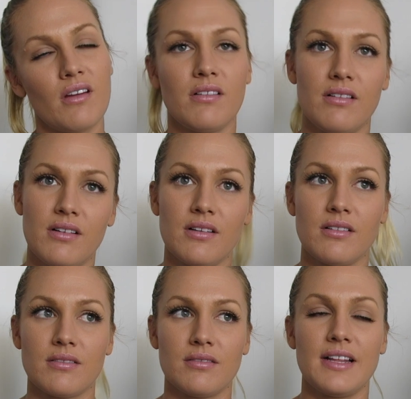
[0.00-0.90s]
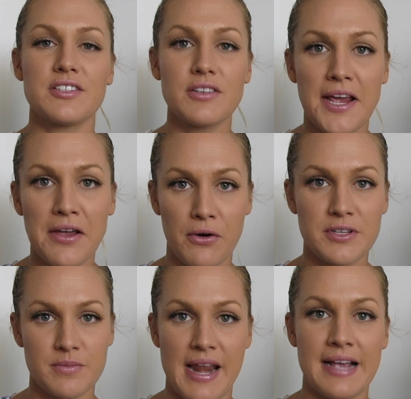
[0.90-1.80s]
Let's not say
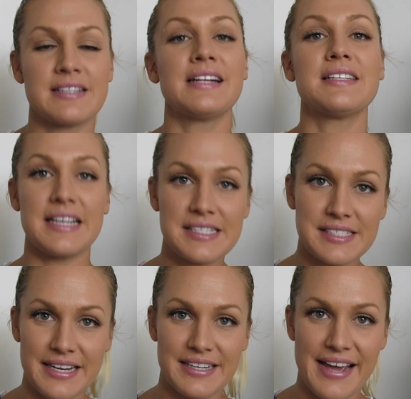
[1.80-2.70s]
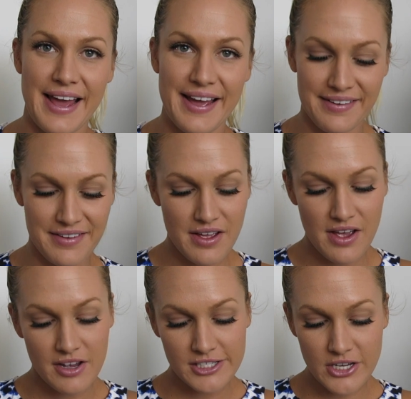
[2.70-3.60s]
cosmetics, let's say skincare.
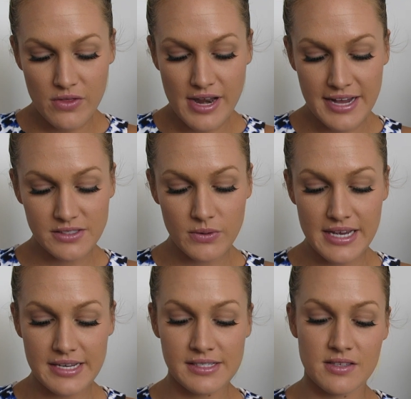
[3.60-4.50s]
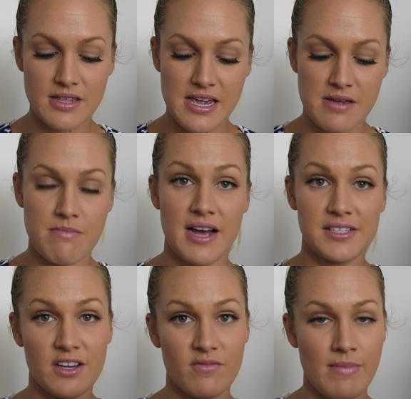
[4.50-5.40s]
So the next is the
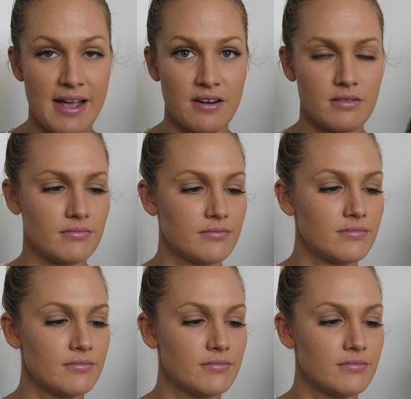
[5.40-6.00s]
Mask of Magnamenti.